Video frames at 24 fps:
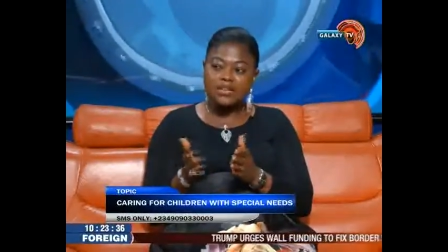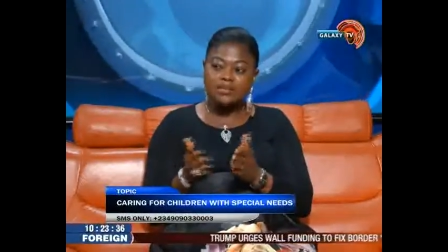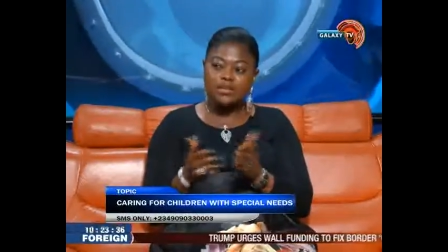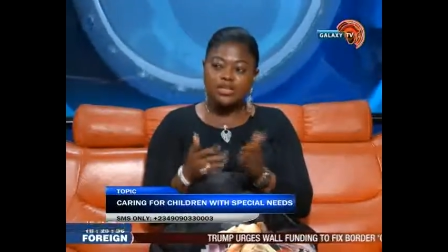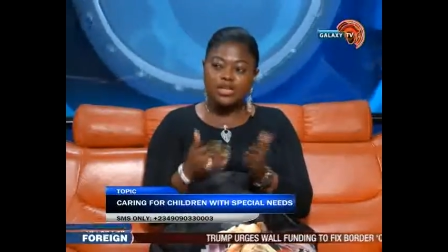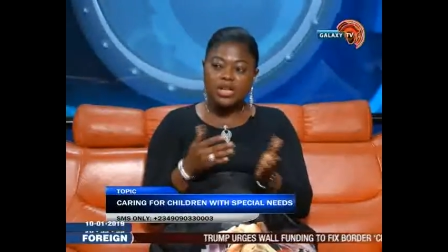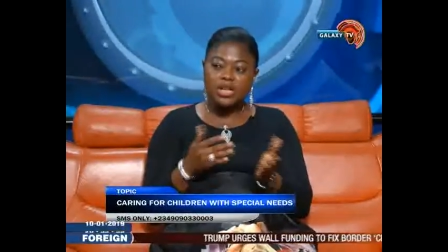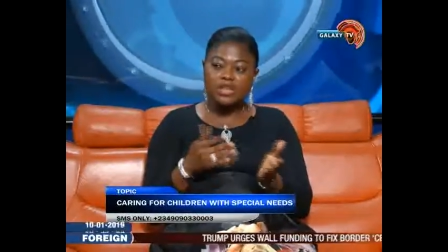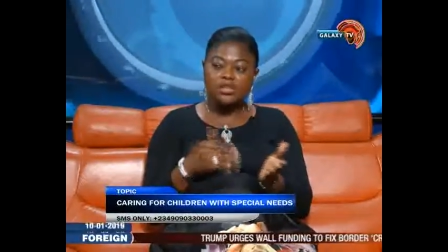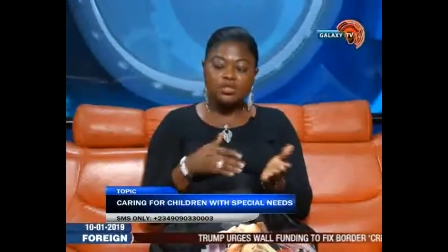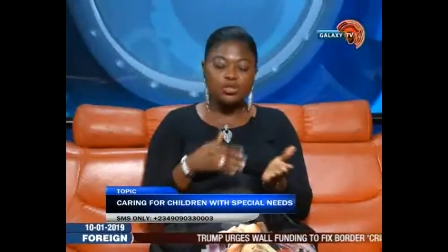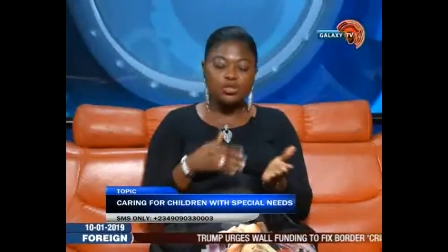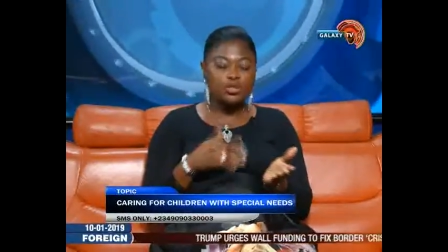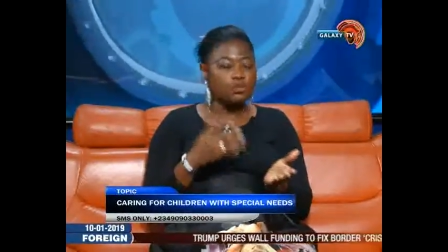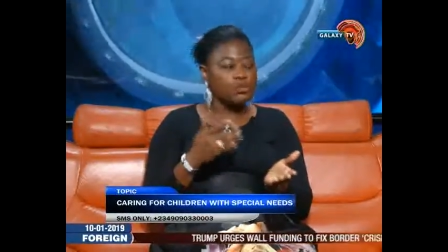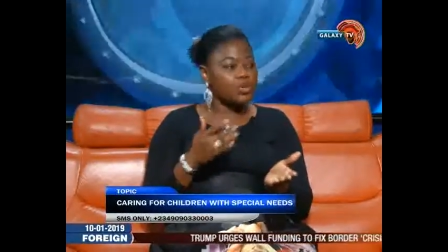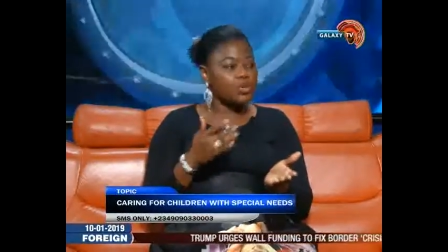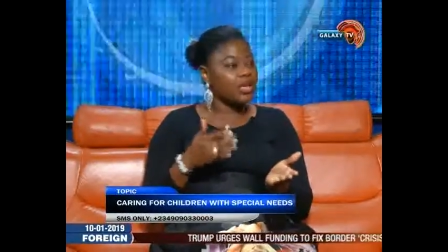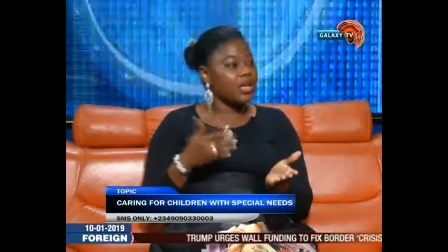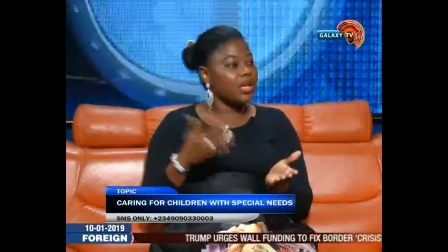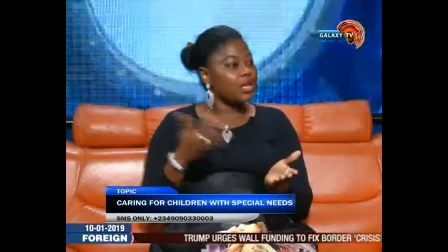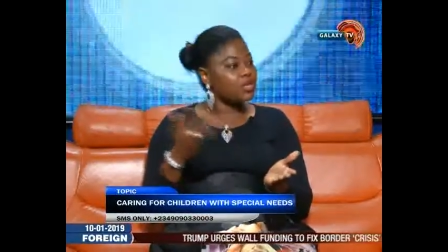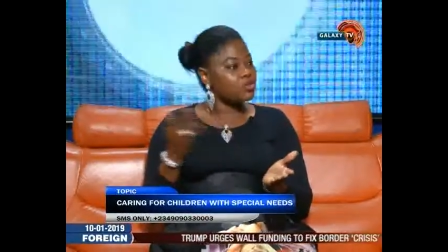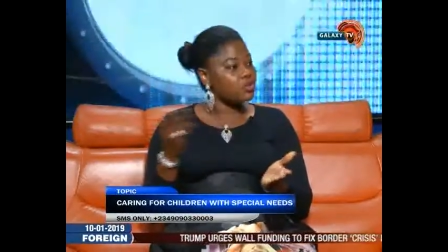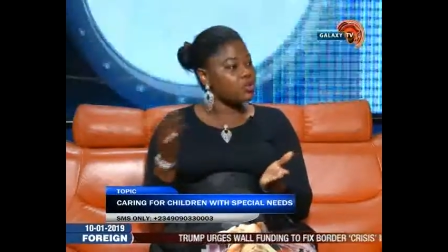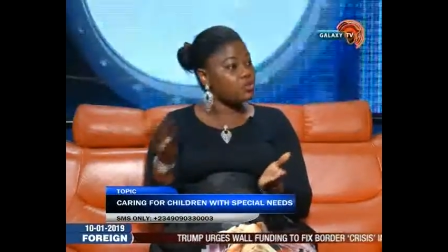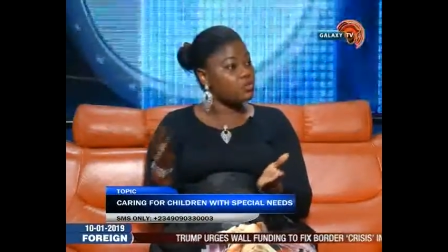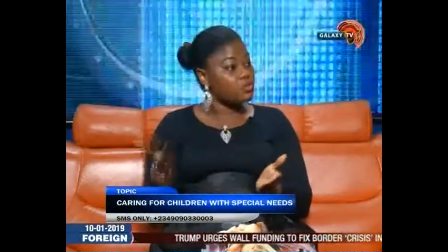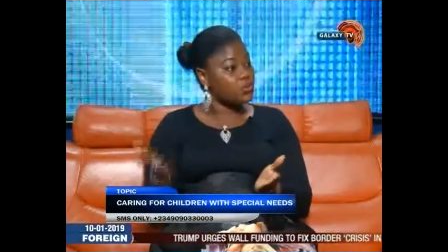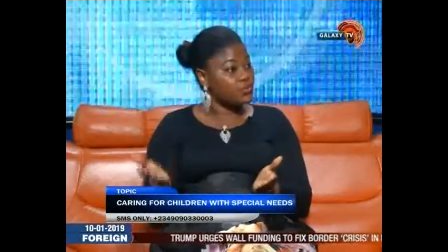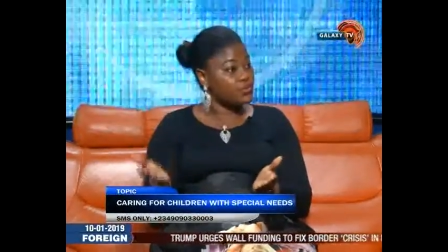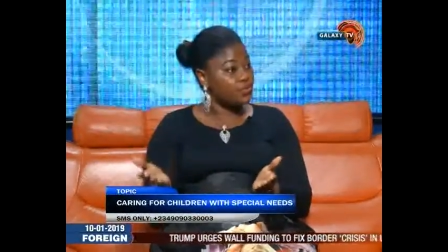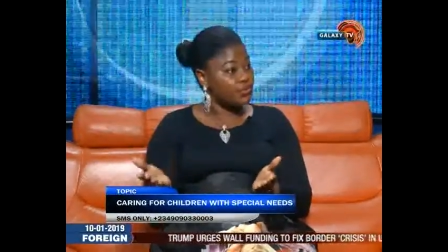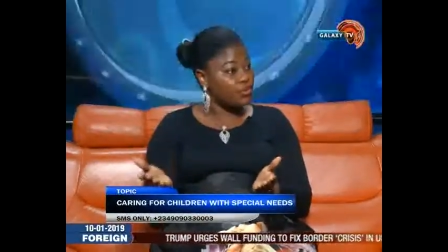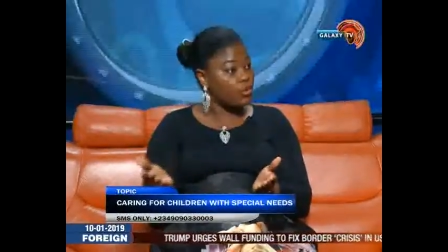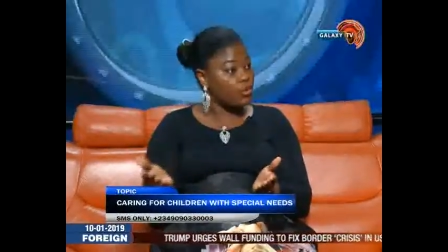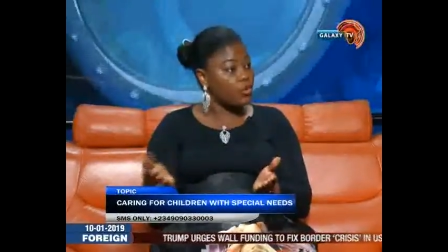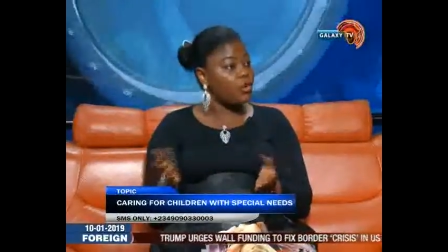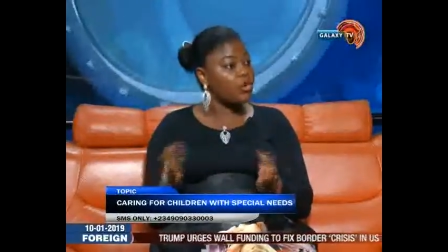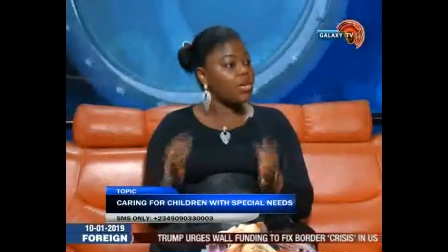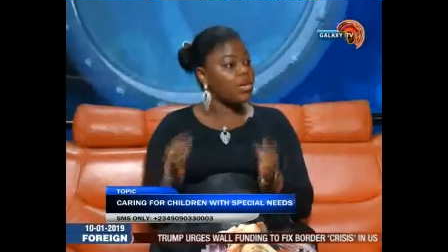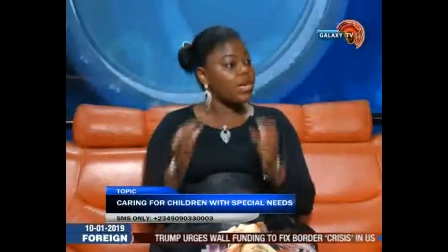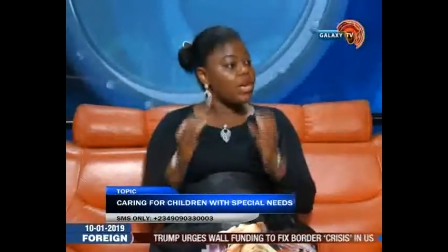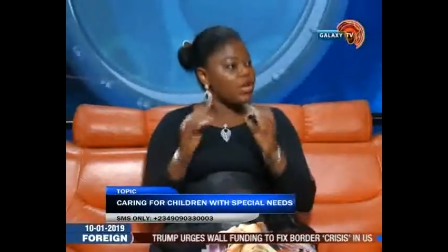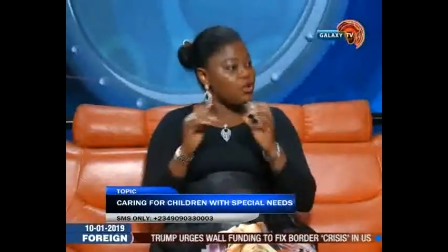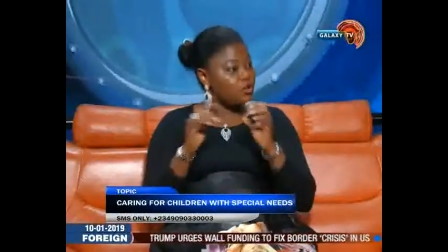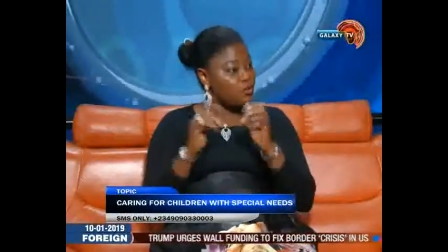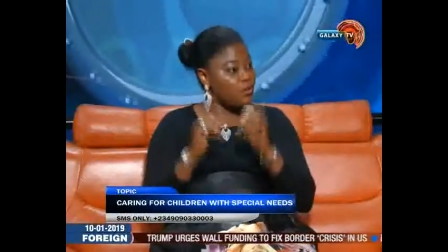if the child is not working and is almost 4.
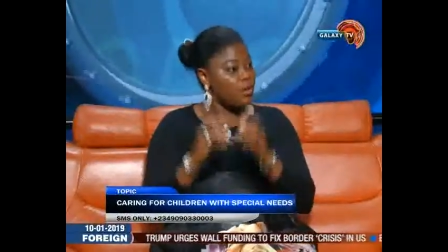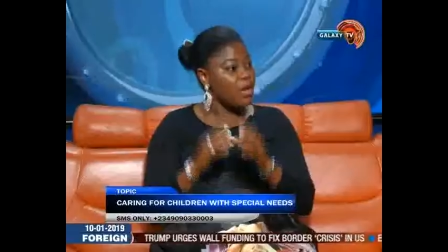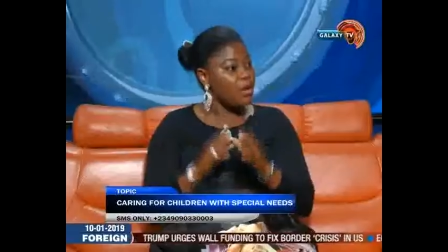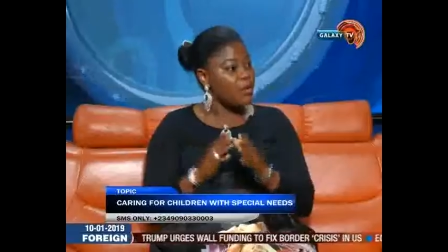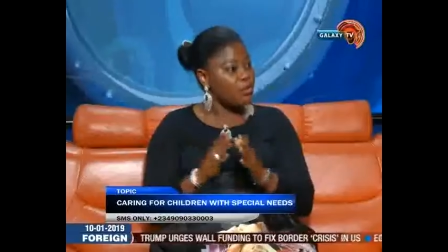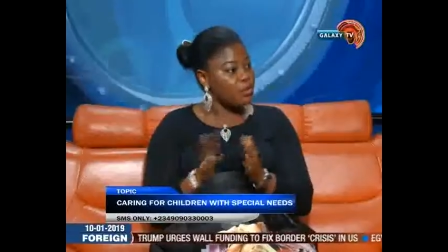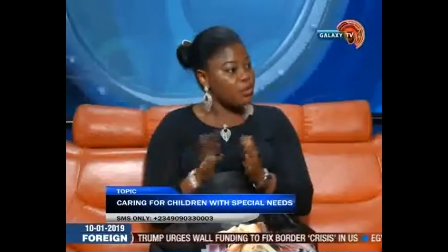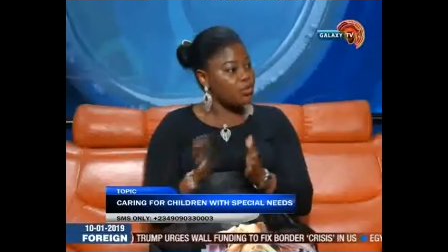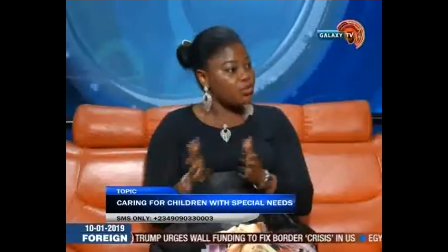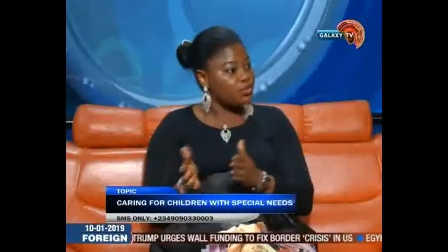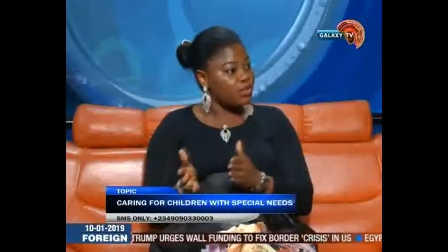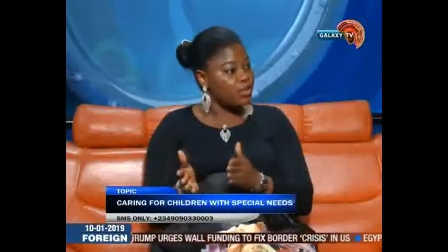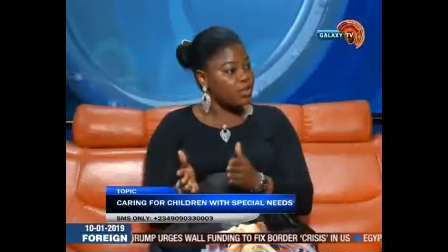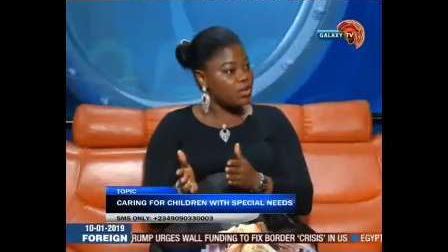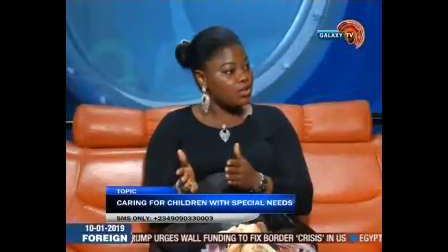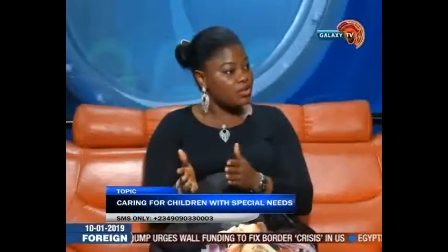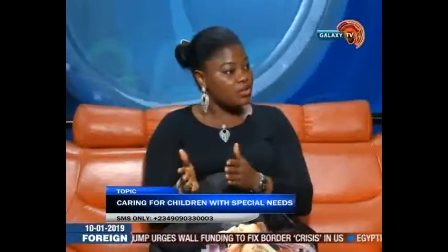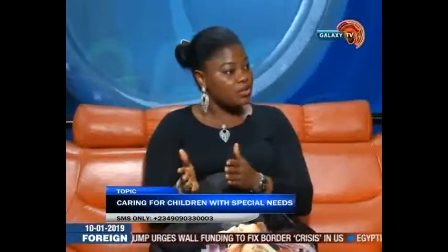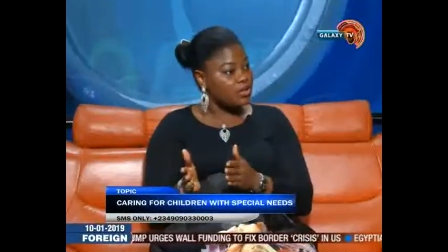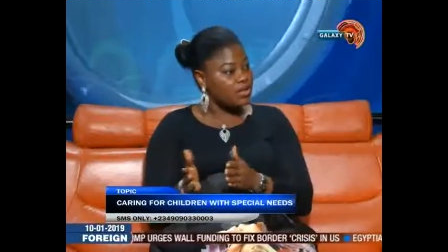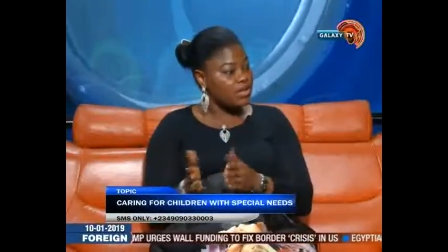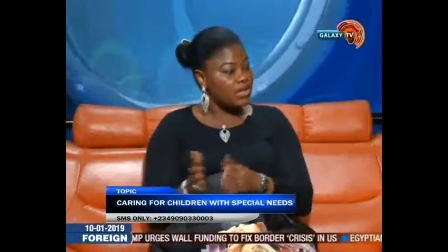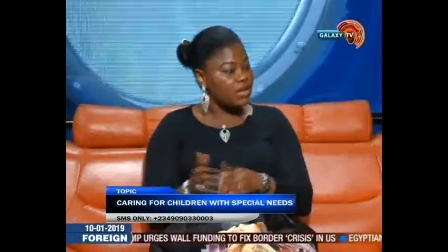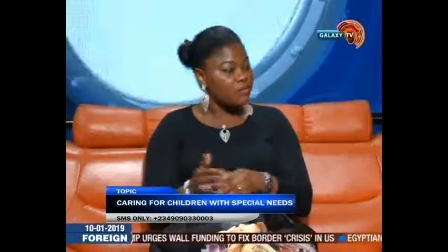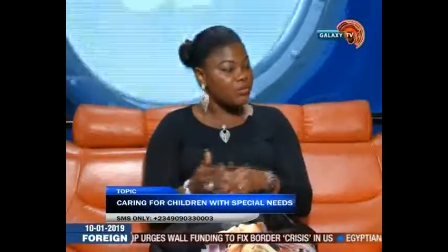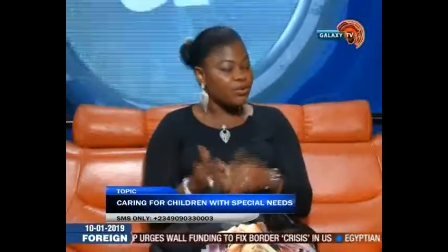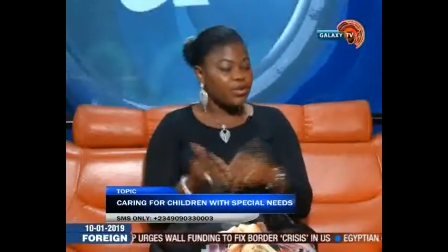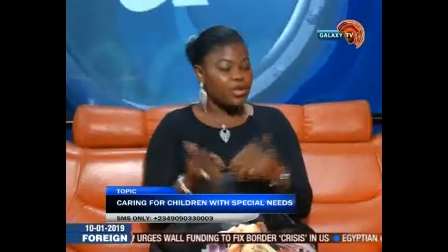You might want to be concerned.